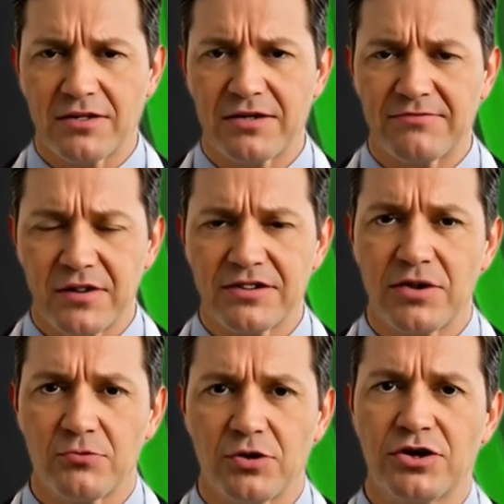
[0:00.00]
then
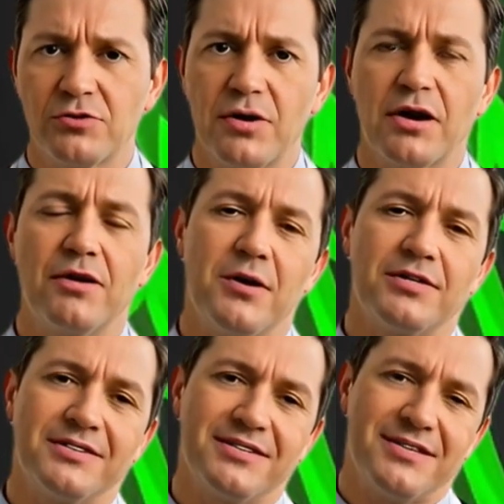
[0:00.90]
push through the front
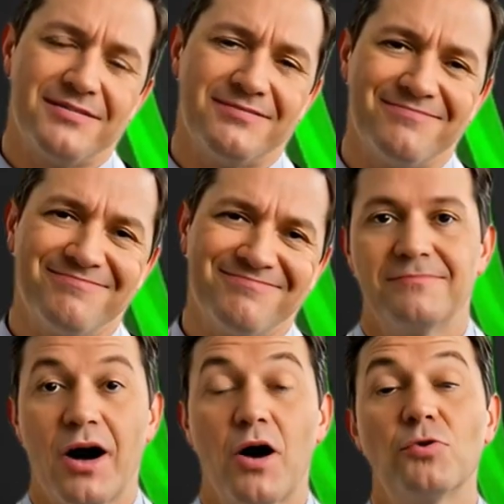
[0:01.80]
heel to return to
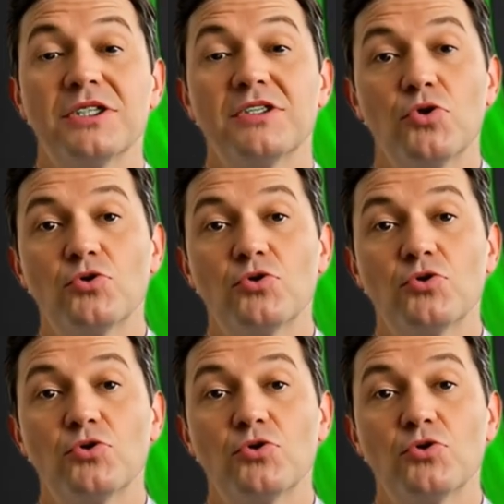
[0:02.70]
standing.